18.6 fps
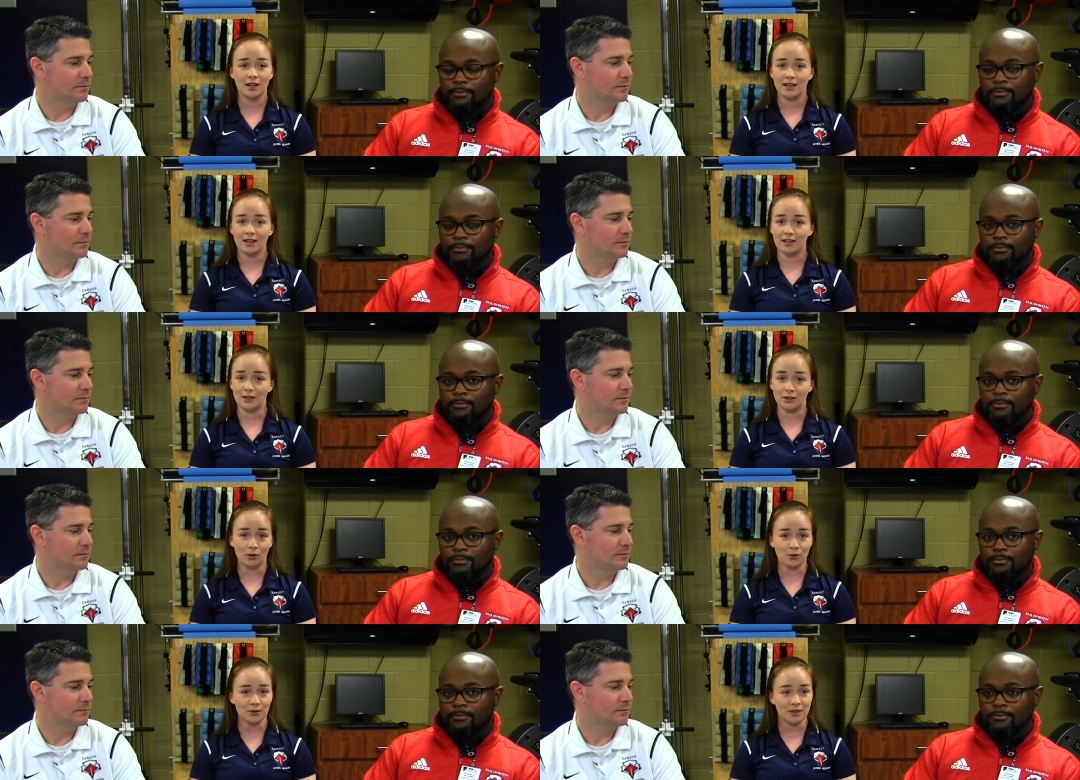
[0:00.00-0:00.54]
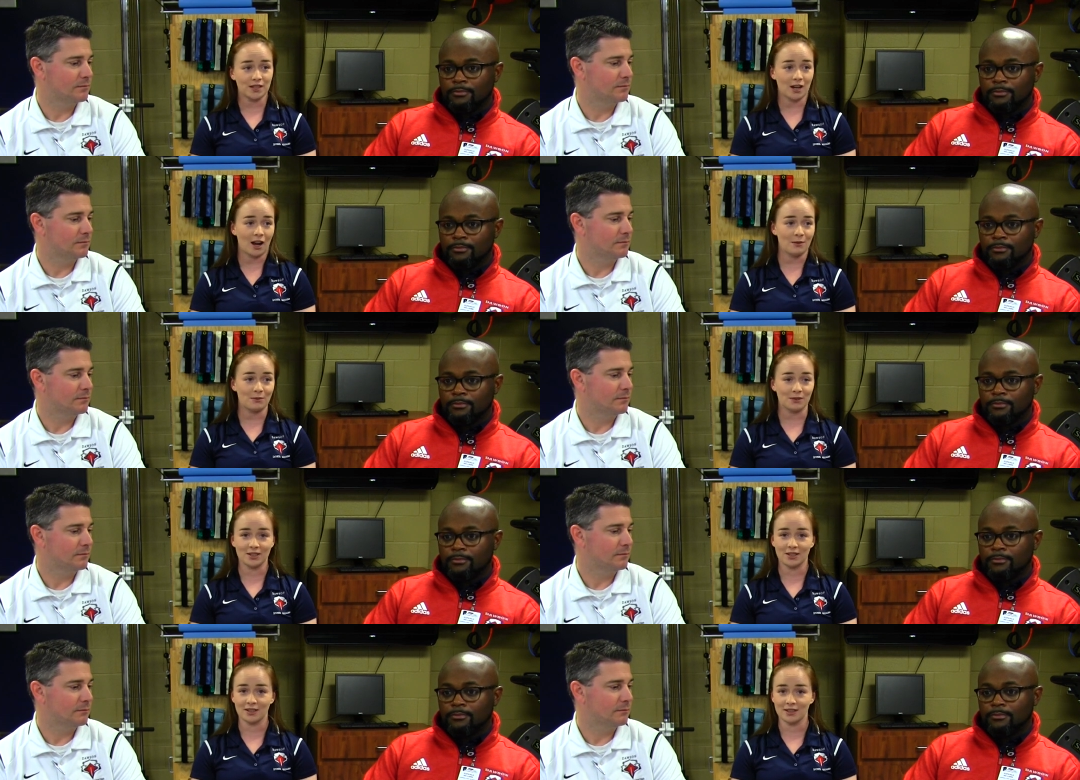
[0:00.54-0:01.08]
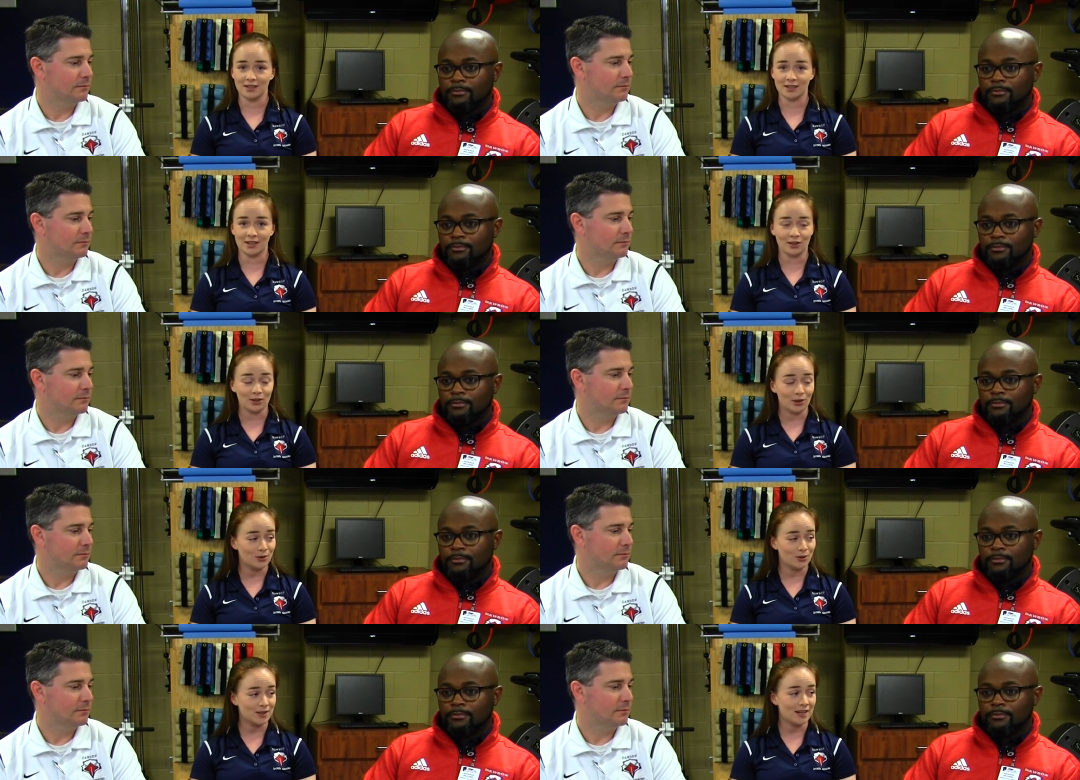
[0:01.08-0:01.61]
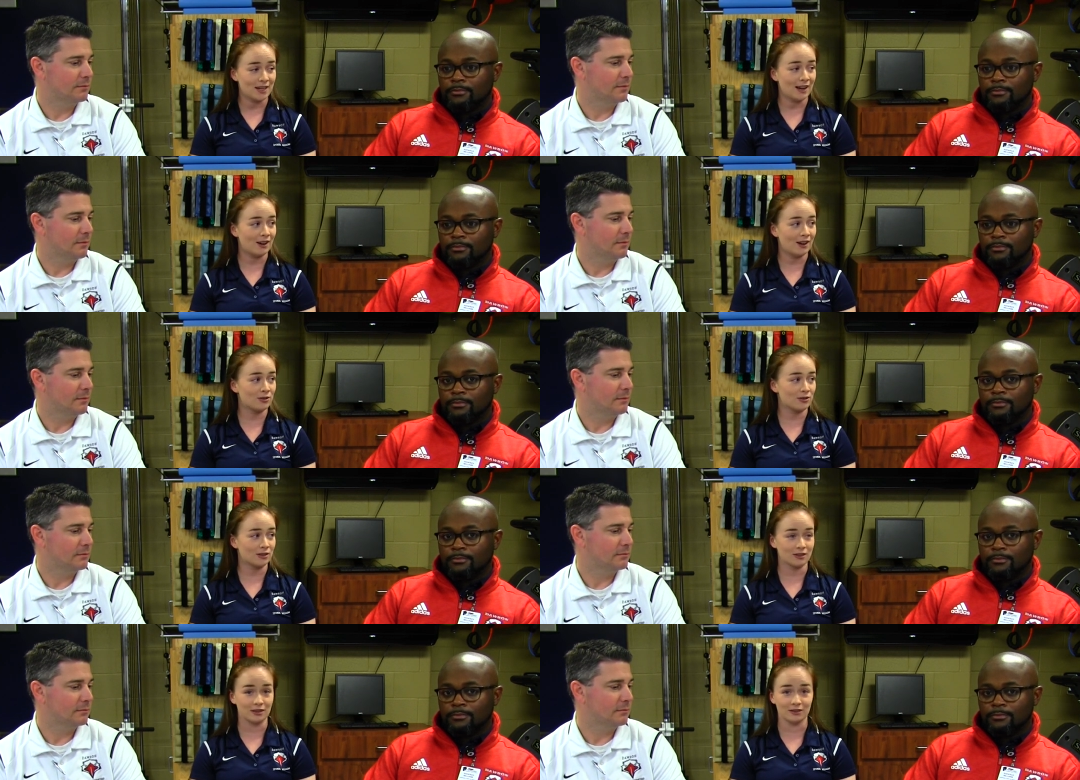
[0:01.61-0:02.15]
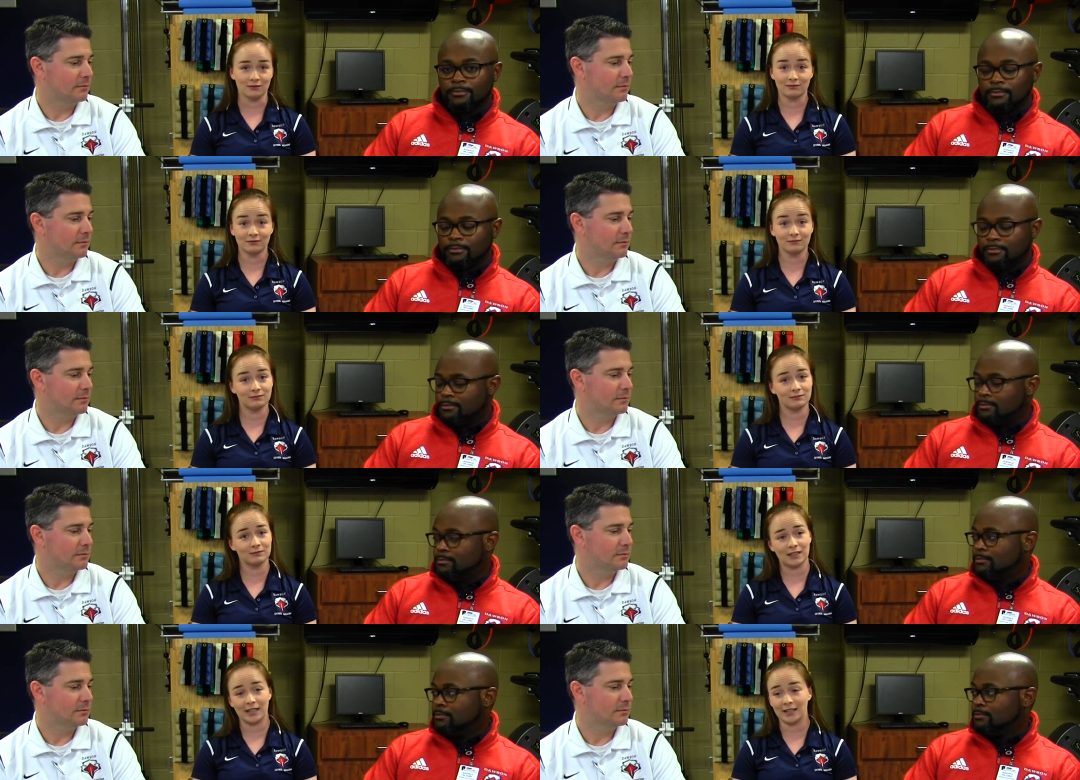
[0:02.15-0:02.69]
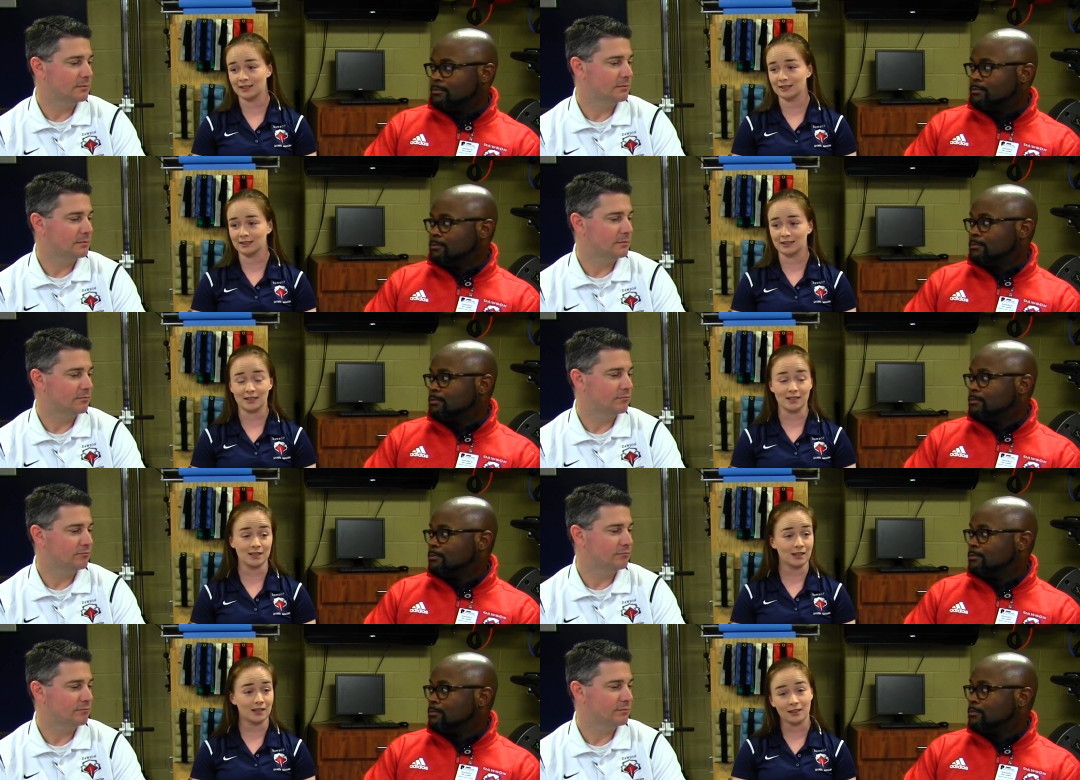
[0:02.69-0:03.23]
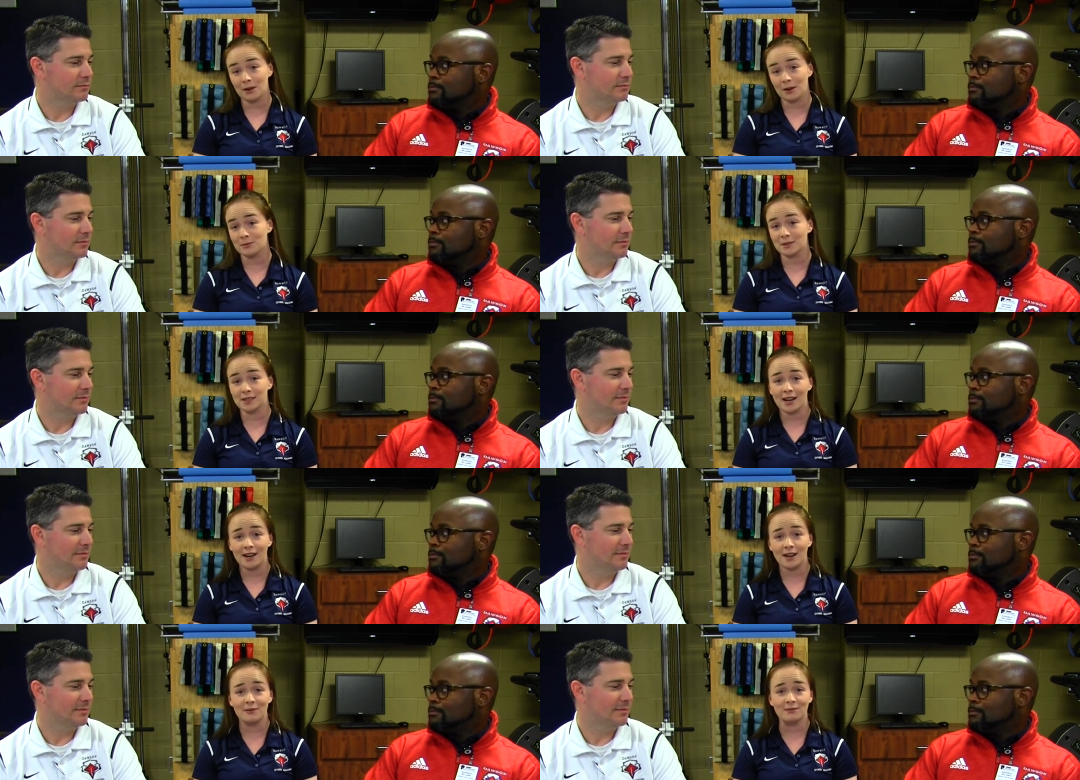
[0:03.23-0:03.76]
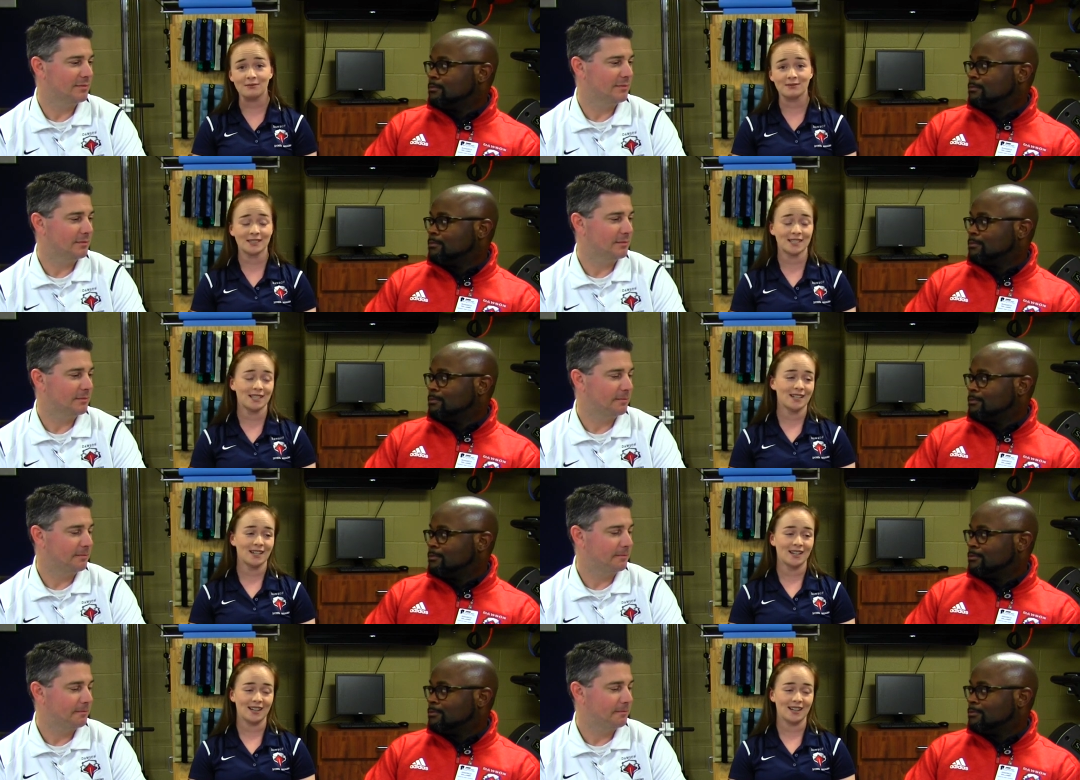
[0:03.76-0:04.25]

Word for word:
Speaker 1: and don't stop until the sun goes down or, heck, the sun comes up.